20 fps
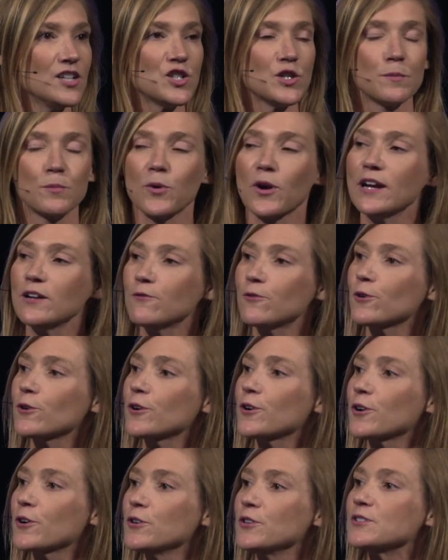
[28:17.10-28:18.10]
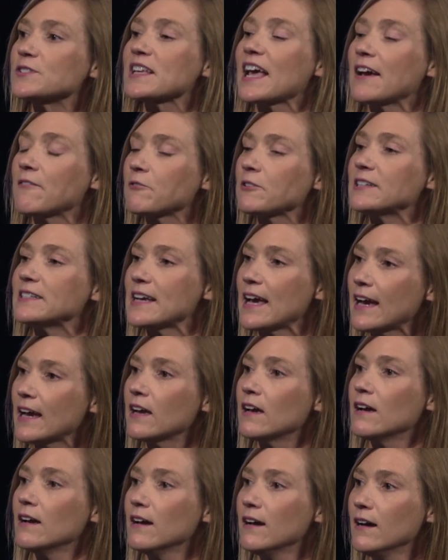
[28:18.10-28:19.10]
She prayed for her girls every
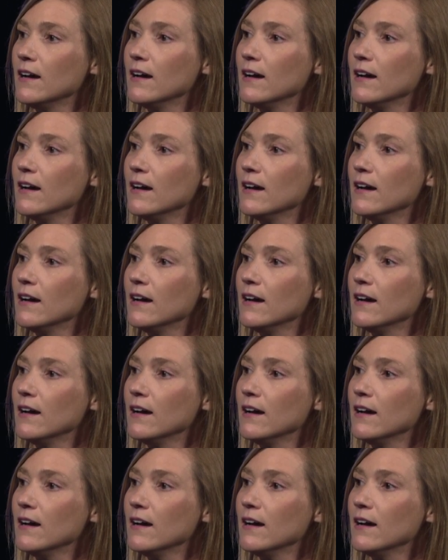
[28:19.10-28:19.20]
day.